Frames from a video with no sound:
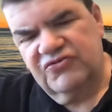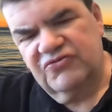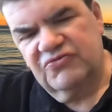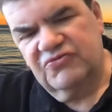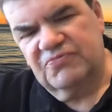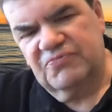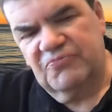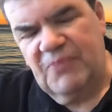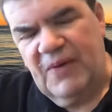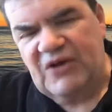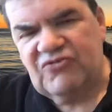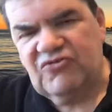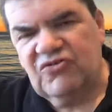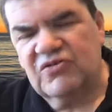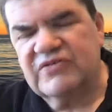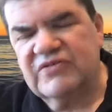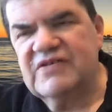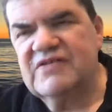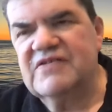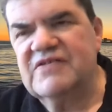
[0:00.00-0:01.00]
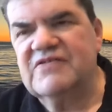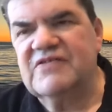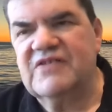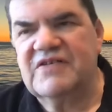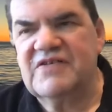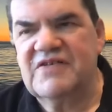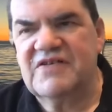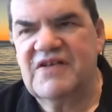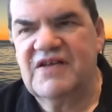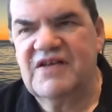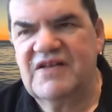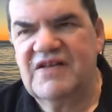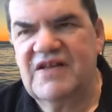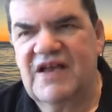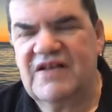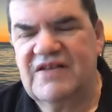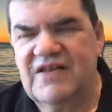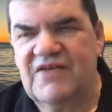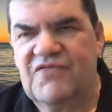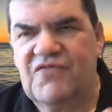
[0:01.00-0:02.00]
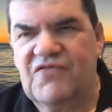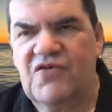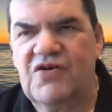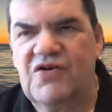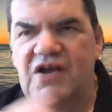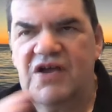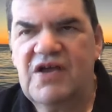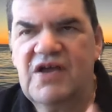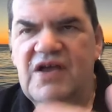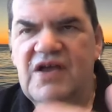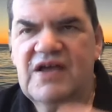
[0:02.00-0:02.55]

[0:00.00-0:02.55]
specialties in, in, in different